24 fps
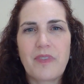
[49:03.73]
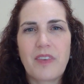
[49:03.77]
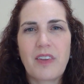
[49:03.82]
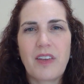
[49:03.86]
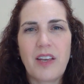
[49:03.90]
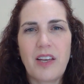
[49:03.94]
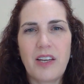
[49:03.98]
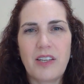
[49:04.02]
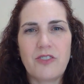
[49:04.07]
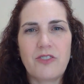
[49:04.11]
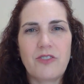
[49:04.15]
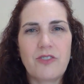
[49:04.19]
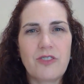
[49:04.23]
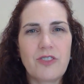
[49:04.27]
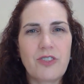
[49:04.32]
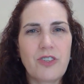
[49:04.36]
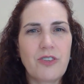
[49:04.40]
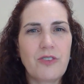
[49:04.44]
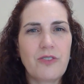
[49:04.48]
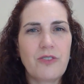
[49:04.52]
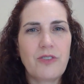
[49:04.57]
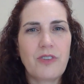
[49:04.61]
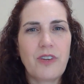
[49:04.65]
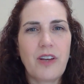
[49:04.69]
it
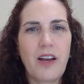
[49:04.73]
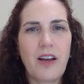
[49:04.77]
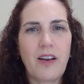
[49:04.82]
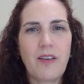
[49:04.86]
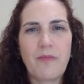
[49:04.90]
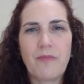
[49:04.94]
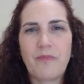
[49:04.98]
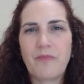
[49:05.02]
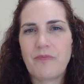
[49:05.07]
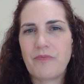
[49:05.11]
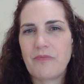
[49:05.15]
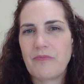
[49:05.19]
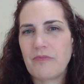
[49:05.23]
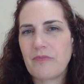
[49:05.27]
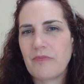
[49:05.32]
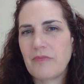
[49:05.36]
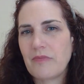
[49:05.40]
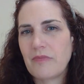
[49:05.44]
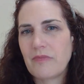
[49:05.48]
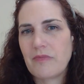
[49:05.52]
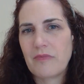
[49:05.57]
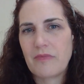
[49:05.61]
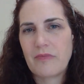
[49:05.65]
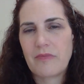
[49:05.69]
shows,
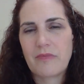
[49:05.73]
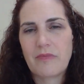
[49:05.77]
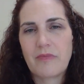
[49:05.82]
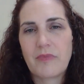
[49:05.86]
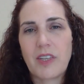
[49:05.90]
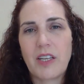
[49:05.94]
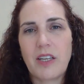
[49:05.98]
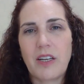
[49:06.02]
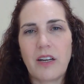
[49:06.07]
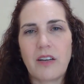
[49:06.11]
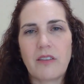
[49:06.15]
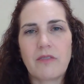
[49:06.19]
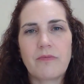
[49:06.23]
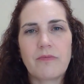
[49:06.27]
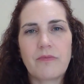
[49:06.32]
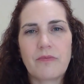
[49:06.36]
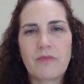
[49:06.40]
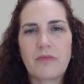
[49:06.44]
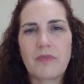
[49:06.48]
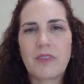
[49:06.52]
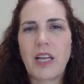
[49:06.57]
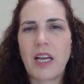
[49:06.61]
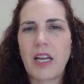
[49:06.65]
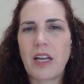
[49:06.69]

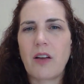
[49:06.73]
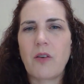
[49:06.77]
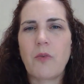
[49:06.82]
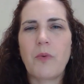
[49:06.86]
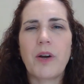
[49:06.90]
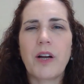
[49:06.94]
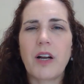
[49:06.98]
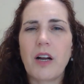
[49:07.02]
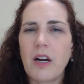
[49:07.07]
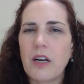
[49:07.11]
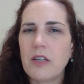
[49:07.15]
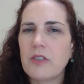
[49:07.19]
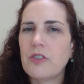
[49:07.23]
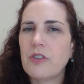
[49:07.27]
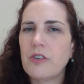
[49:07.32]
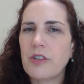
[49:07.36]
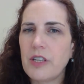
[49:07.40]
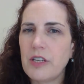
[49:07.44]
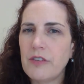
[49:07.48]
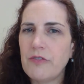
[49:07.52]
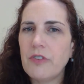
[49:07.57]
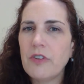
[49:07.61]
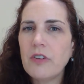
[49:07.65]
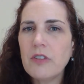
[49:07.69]
when guards are
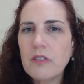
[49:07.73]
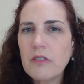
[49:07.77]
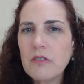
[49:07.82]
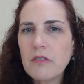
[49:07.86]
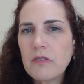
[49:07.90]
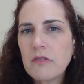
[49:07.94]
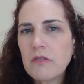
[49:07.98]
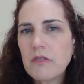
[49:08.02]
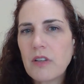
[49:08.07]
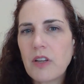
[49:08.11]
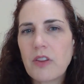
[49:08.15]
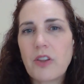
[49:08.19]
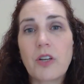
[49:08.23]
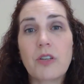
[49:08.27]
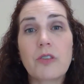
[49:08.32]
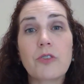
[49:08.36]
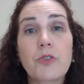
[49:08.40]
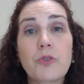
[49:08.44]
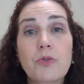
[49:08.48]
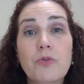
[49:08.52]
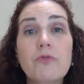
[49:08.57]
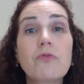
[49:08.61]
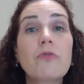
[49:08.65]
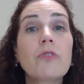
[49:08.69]
evil, they're
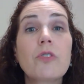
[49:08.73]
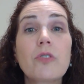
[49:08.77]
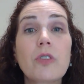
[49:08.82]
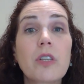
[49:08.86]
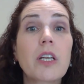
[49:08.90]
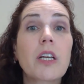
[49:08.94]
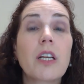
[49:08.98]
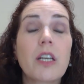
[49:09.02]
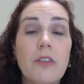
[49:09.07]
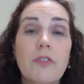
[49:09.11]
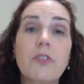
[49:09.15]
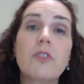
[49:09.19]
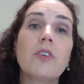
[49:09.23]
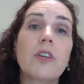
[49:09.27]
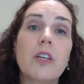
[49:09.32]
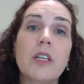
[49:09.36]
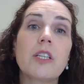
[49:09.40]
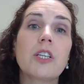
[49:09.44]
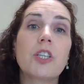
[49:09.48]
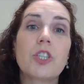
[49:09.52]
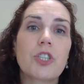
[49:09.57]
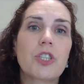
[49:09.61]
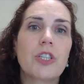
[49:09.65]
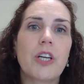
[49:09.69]
truly evil in
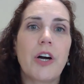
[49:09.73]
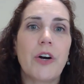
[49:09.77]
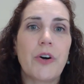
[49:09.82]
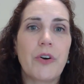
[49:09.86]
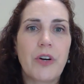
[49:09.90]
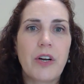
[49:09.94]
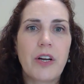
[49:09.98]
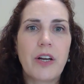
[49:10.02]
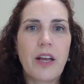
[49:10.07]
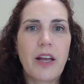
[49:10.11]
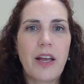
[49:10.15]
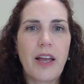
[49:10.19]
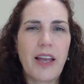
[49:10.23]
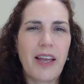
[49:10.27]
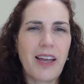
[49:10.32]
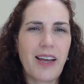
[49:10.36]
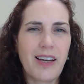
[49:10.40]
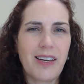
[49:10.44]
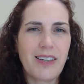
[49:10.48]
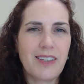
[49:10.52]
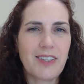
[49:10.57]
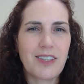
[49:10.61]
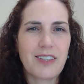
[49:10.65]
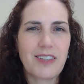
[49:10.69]
this show,
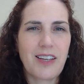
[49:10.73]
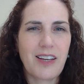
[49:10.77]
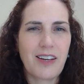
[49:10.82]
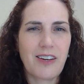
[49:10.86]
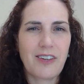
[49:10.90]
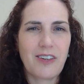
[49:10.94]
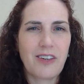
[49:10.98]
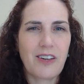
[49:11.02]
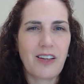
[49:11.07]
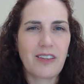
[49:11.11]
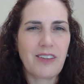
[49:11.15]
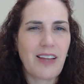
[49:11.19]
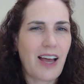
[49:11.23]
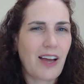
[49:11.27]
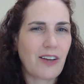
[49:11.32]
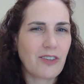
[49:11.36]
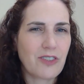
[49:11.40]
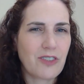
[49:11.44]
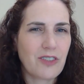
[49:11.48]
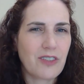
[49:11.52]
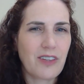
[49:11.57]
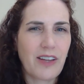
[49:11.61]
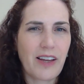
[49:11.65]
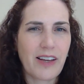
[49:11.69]
and they're allowed,
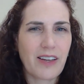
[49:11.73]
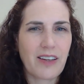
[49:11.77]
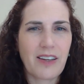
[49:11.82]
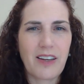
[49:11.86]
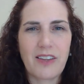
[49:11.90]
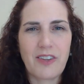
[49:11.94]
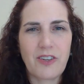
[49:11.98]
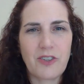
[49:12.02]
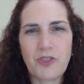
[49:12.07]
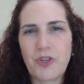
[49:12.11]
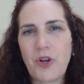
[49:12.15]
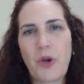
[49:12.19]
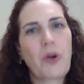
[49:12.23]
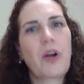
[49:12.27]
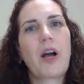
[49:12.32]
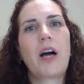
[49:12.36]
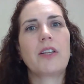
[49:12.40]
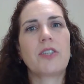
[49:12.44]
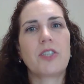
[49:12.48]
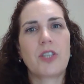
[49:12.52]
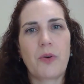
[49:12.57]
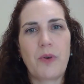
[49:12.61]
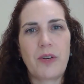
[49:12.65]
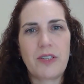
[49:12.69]
and there's no
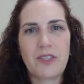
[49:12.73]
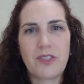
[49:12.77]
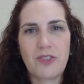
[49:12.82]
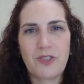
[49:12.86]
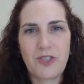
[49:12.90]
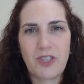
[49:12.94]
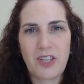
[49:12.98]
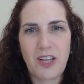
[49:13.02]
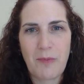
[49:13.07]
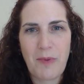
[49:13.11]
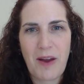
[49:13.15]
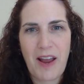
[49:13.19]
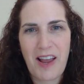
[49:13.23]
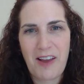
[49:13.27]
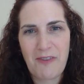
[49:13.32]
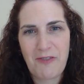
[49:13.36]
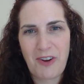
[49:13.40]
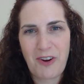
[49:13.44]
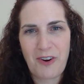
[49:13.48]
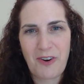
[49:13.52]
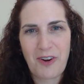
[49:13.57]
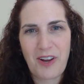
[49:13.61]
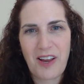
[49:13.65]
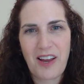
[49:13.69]
consequences to their
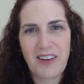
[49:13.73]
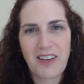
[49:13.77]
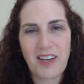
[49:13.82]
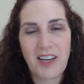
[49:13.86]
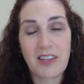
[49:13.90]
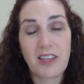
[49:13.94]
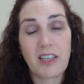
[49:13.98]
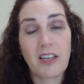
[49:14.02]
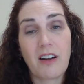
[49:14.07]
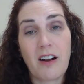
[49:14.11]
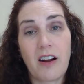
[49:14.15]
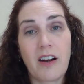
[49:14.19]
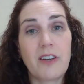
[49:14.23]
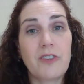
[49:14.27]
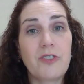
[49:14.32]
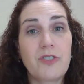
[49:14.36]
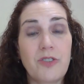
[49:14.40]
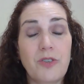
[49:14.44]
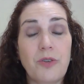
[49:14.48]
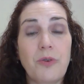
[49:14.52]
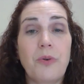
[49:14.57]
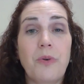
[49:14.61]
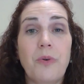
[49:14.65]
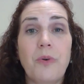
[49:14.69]
behavior, and yet the guards
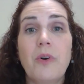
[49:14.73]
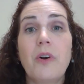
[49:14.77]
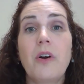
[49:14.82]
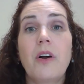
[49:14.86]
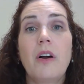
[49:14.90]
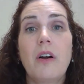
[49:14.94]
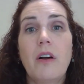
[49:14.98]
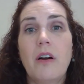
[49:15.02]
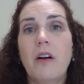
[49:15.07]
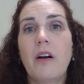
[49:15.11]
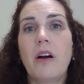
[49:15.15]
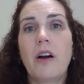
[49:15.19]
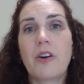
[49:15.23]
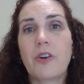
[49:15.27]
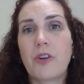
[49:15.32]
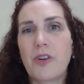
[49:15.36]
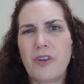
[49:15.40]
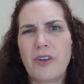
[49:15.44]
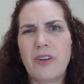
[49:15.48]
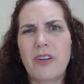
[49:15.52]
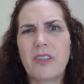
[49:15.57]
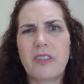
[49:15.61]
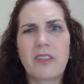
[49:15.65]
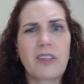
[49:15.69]
who are
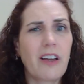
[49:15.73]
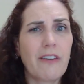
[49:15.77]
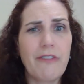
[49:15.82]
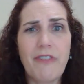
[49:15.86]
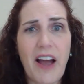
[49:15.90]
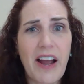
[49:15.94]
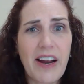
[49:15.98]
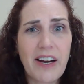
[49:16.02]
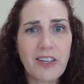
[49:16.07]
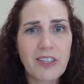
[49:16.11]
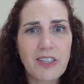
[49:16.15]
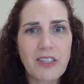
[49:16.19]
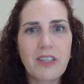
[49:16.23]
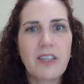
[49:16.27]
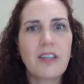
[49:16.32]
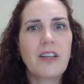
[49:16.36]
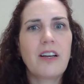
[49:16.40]
good get fired.